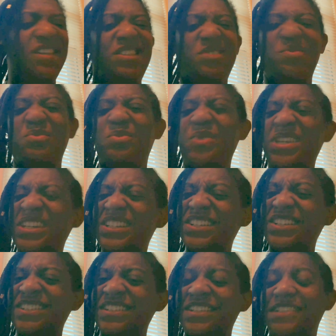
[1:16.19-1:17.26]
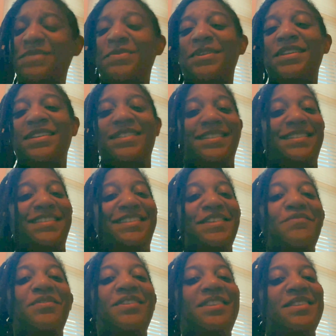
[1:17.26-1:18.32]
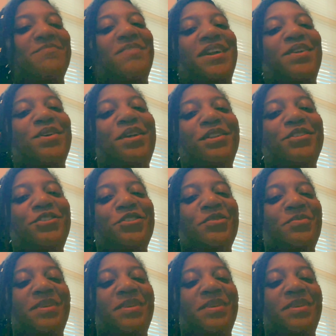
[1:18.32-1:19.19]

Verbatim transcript: the weird, just because it's different than my culture,